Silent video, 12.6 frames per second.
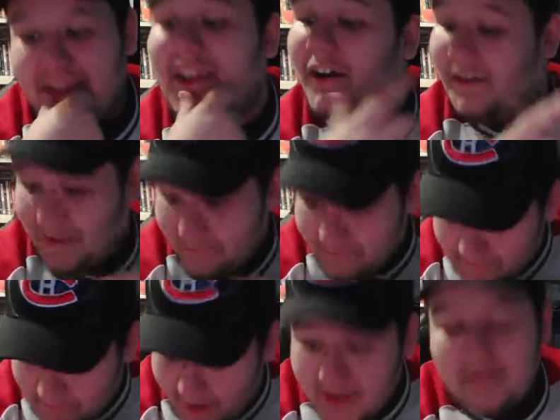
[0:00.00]
Yo, it was
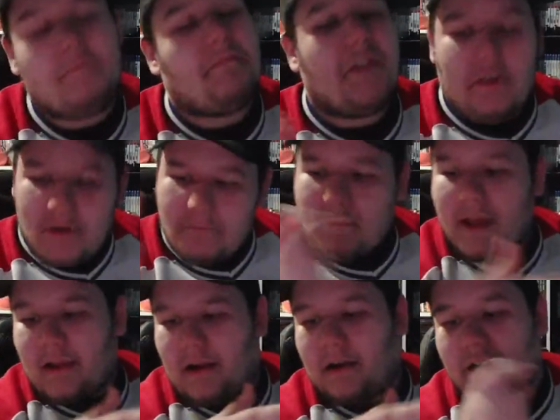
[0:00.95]
Mike. You know what?
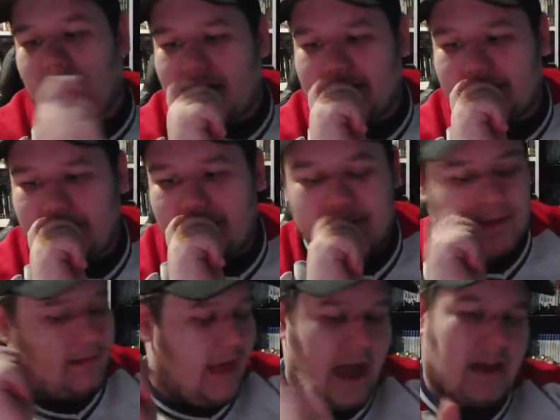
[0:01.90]
Mike Gardner actually makes a
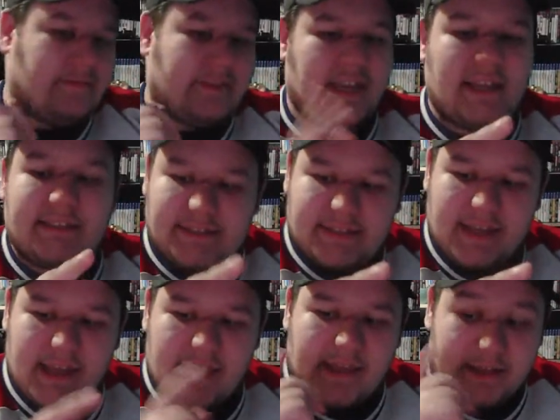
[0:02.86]
lot of sense,
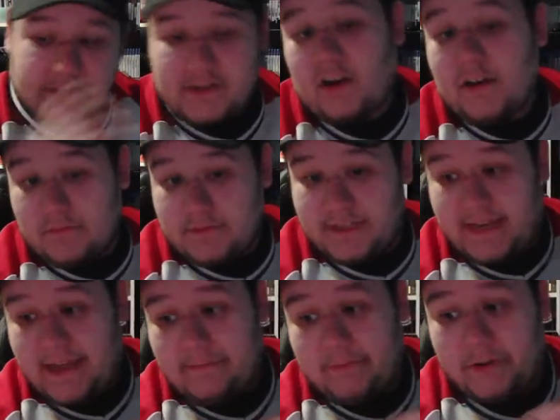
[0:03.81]
because Gardner was a
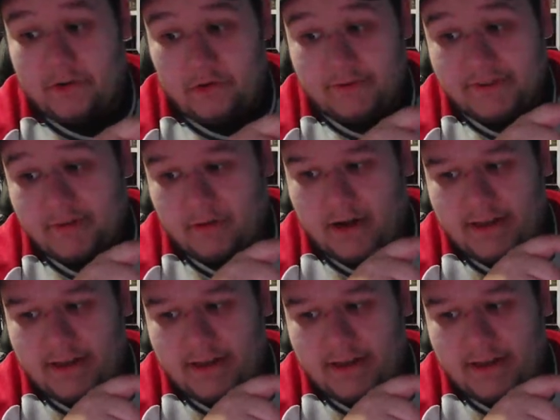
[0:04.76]
damn good goal scorer.